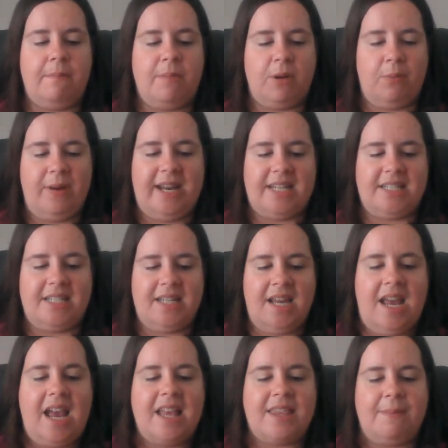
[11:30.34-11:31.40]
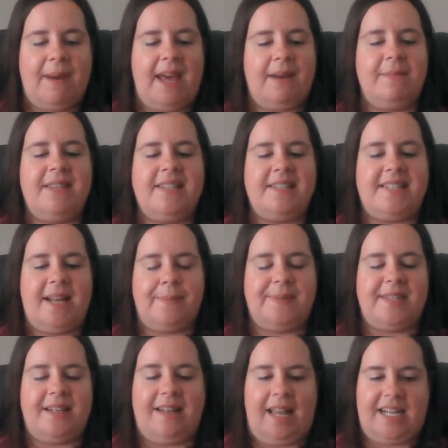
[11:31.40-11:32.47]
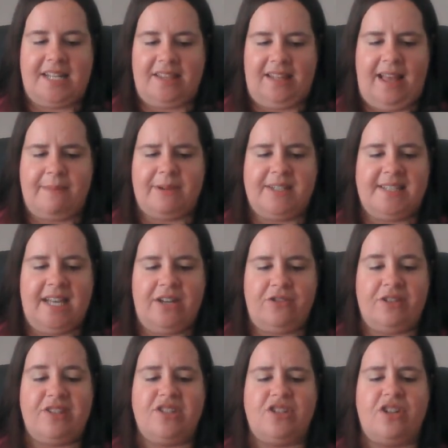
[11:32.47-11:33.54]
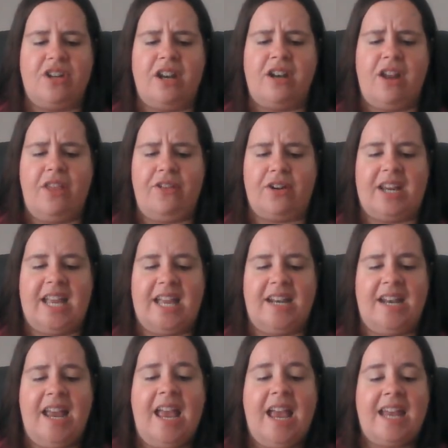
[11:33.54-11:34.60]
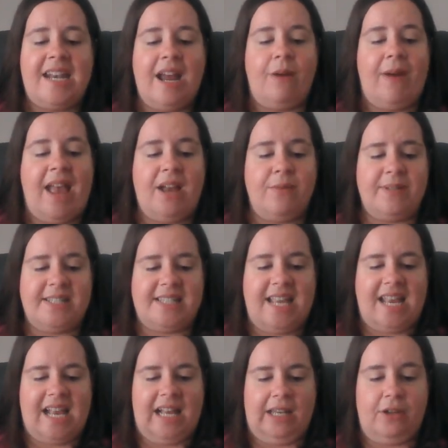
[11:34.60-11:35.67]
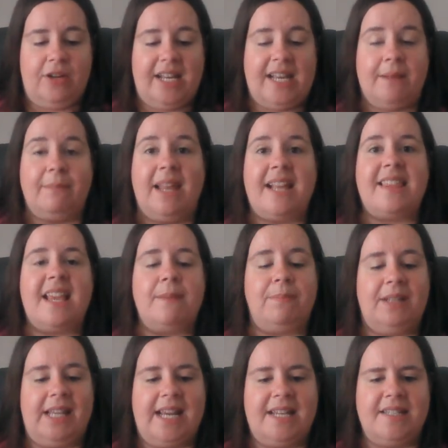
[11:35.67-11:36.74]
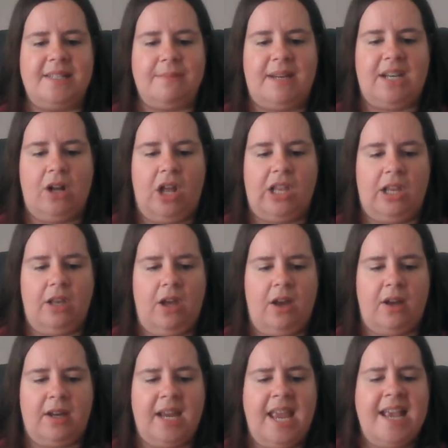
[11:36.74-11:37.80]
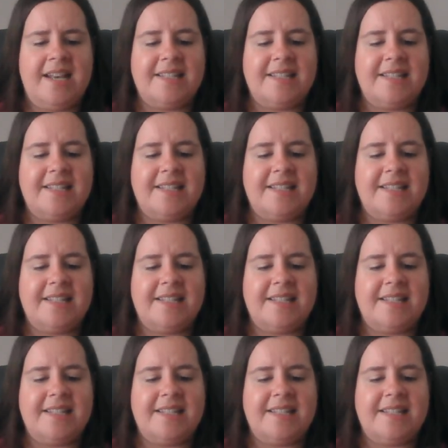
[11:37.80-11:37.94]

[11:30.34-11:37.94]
But wait. At the bottom of the steps that led to the library's entrance stood another kid, and now Egg was saying hello to him like they'd planned to meet all along.